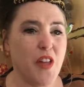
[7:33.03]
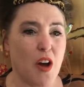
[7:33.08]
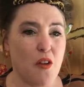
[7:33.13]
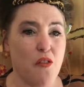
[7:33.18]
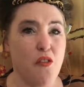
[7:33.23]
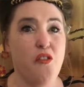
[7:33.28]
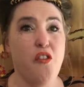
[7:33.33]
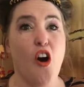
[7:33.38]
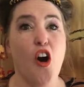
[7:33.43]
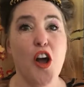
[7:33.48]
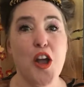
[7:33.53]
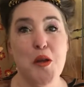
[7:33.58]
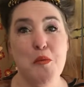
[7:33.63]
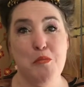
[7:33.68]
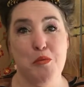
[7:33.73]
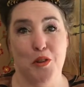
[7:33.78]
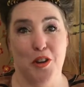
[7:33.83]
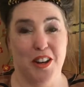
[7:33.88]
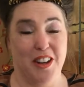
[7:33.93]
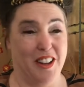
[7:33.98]

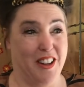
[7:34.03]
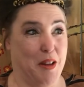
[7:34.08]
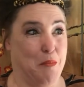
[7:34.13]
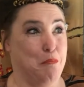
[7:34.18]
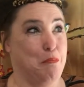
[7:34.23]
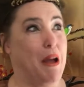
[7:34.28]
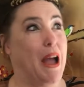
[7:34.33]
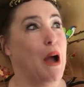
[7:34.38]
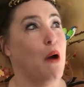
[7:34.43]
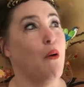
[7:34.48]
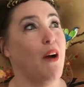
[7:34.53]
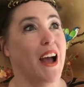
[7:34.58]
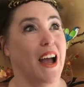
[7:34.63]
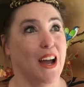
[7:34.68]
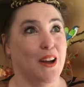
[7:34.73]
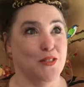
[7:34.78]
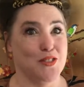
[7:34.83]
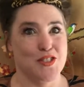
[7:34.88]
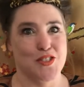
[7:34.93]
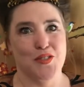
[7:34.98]
vibrant like
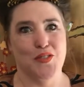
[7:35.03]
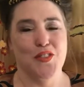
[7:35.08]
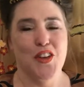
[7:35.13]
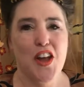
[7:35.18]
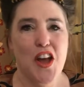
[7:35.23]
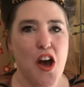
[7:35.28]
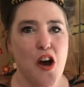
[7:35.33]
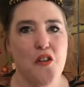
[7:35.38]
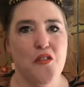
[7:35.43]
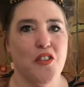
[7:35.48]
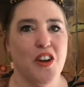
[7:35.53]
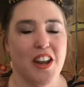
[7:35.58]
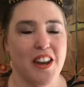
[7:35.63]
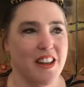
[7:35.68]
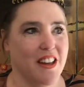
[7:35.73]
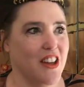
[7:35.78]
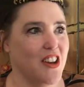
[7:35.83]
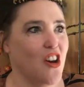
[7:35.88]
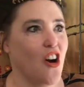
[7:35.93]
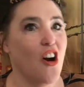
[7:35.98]
powerhouse of kind of
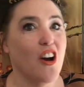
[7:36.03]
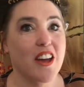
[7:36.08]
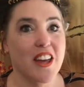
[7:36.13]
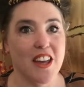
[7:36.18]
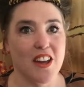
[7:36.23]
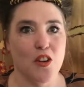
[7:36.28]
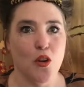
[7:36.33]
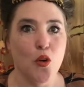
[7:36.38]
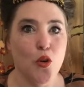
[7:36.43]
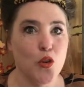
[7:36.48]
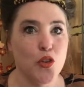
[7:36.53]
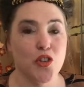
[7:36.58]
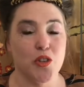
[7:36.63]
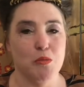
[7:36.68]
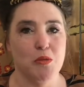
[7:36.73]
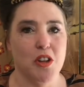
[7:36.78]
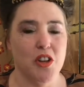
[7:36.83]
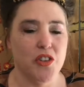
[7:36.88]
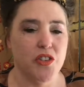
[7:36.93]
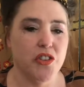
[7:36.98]
anarchic
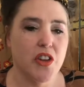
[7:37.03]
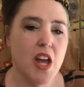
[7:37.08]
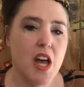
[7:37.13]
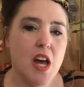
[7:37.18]
awesomeness